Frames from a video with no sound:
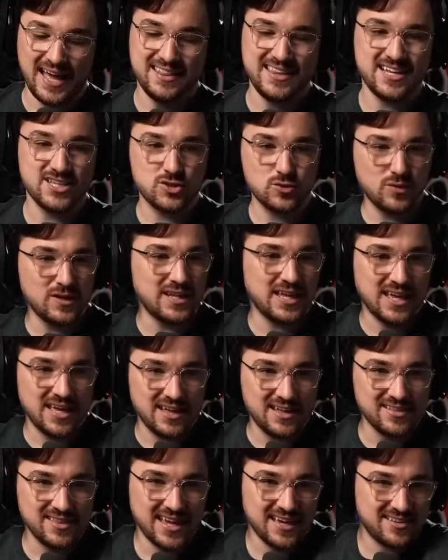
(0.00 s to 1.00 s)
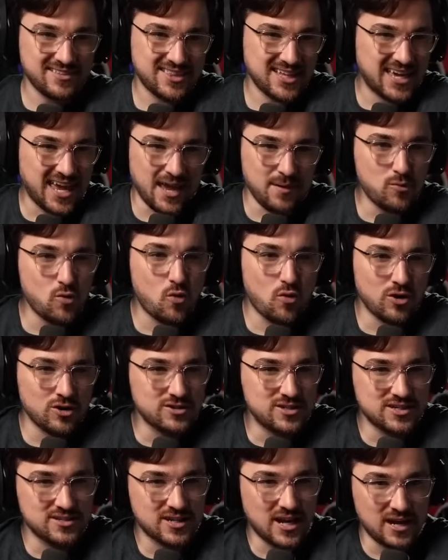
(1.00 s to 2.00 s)
And that's what he, like the Game
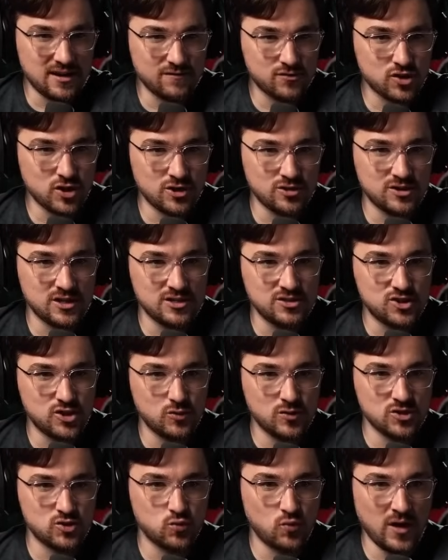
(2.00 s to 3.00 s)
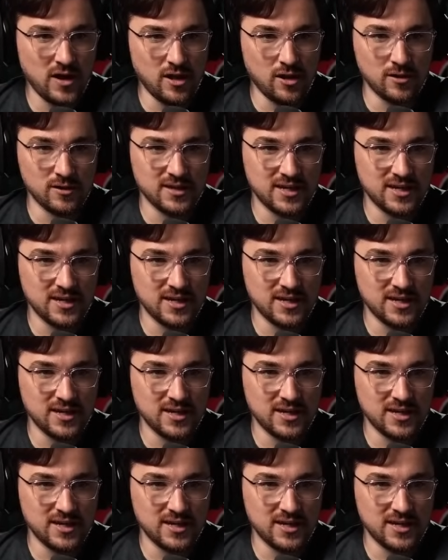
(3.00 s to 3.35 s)
Awards has kind of turned into as well.